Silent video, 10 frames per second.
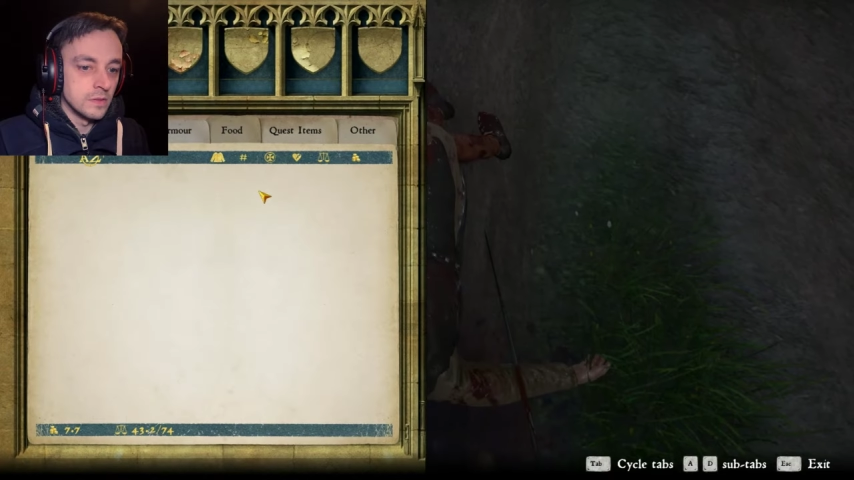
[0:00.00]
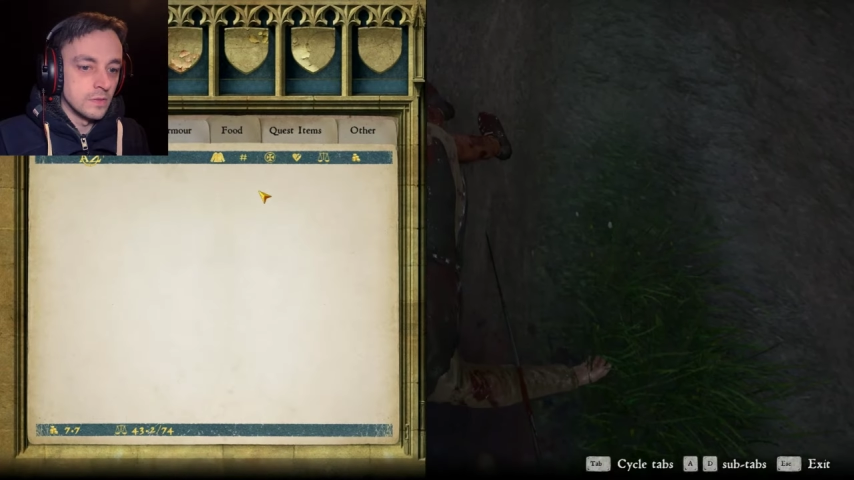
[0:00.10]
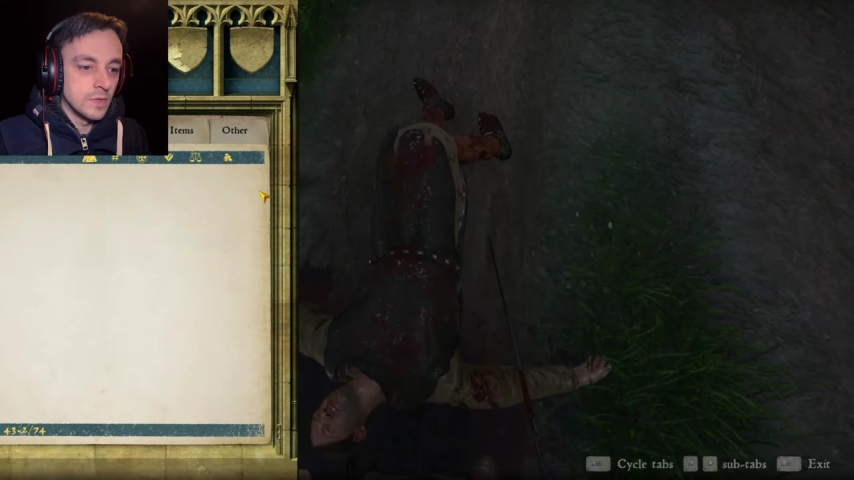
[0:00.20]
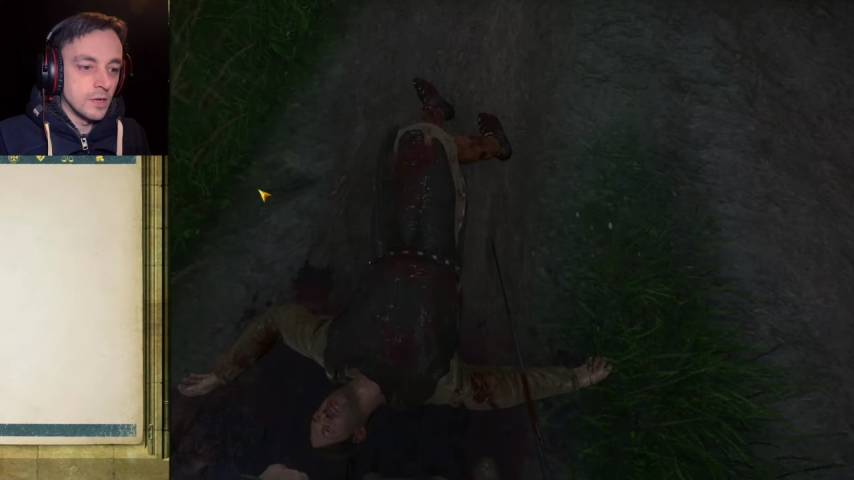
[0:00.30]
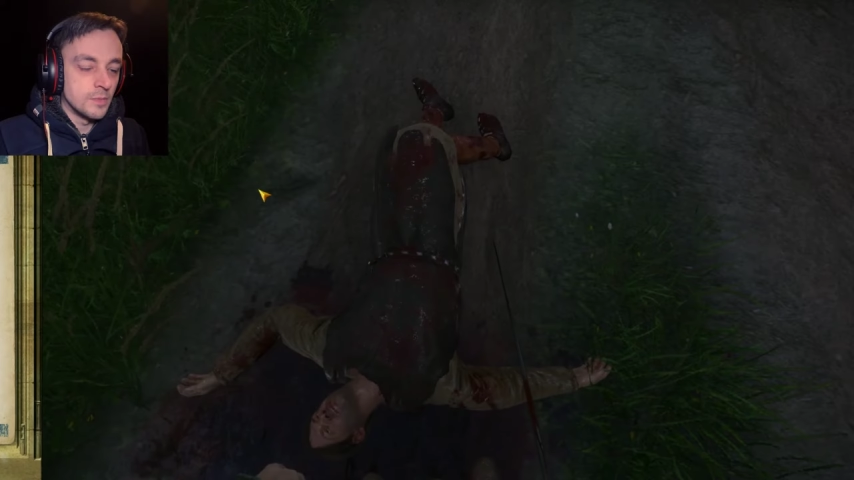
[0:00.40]

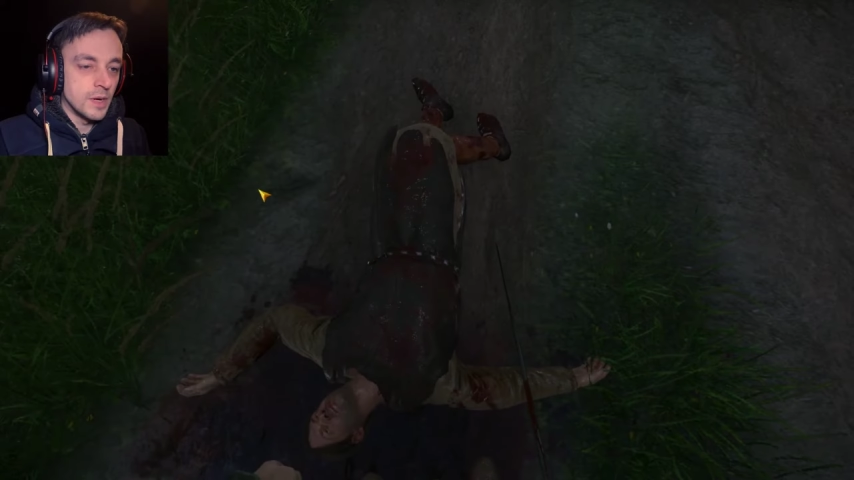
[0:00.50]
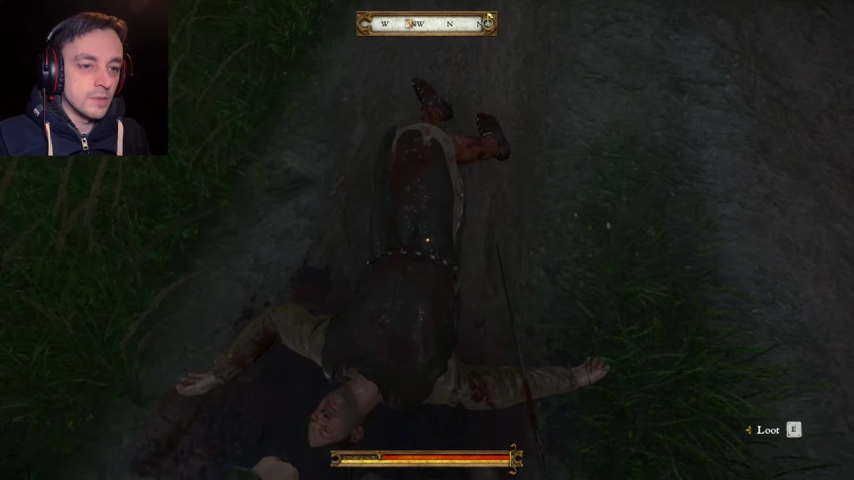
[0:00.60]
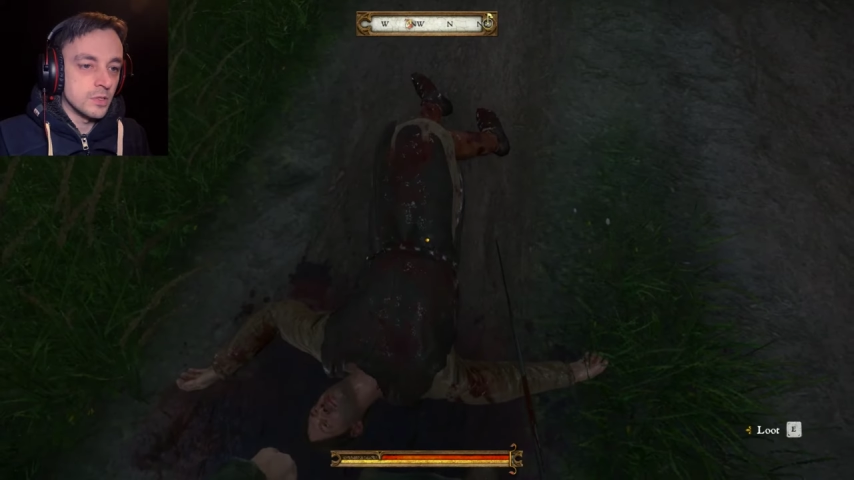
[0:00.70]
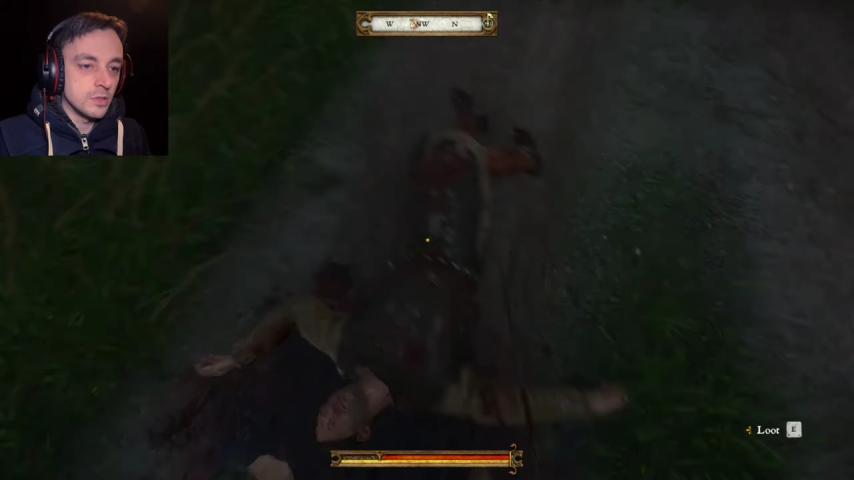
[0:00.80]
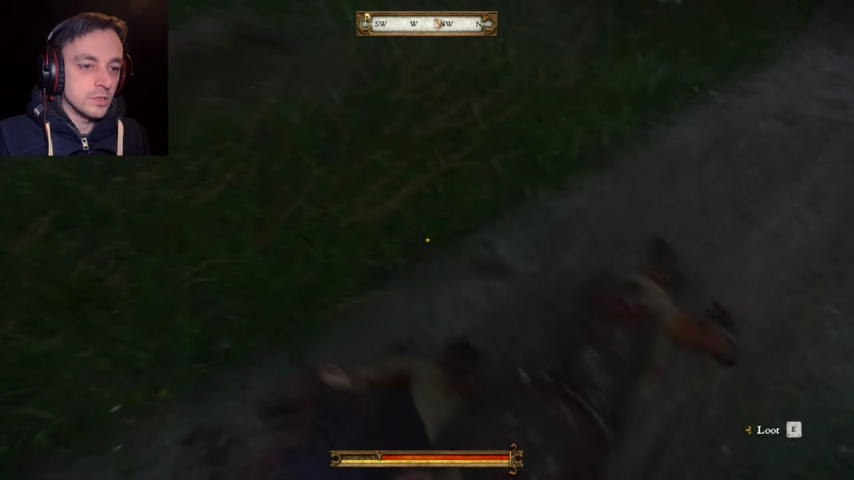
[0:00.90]
Well,
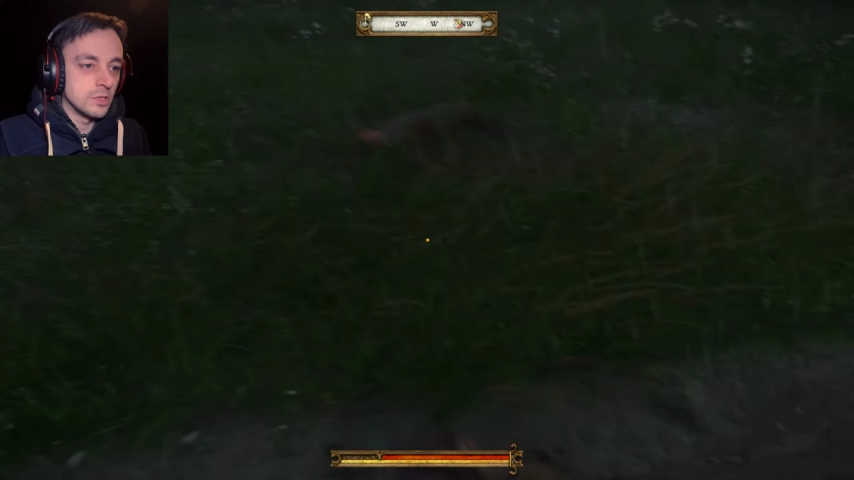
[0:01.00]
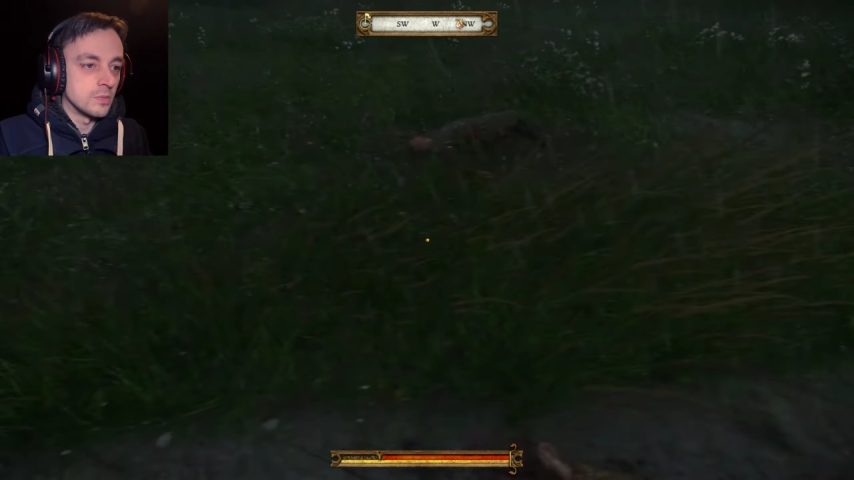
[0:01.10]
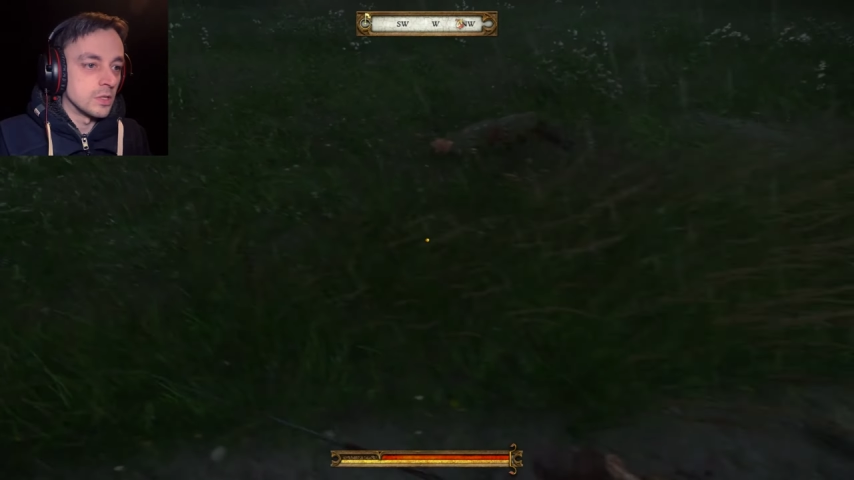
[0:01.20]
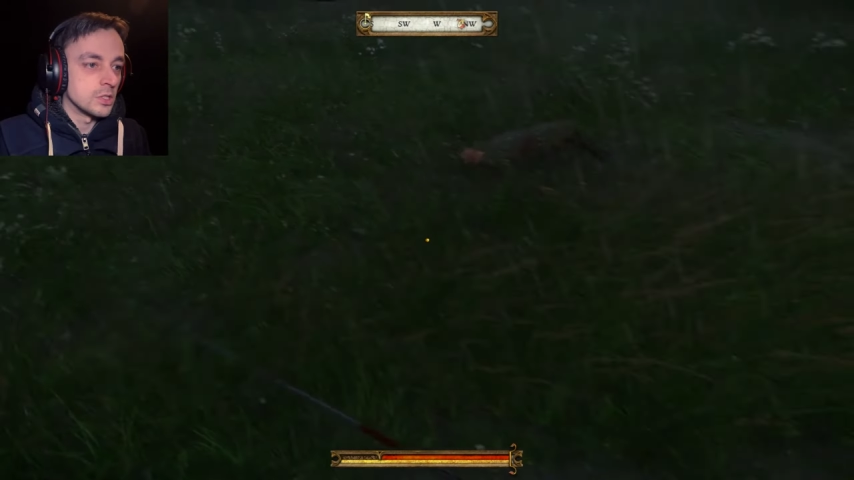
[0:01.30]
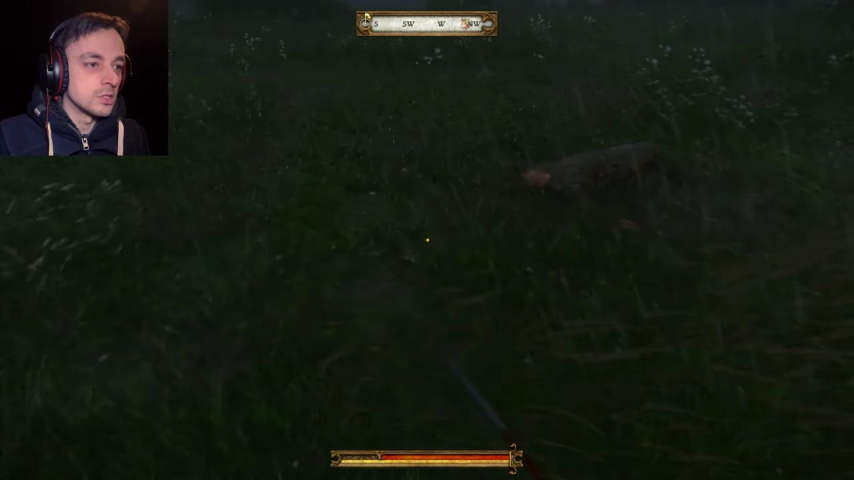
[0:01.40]
perhaps not too much.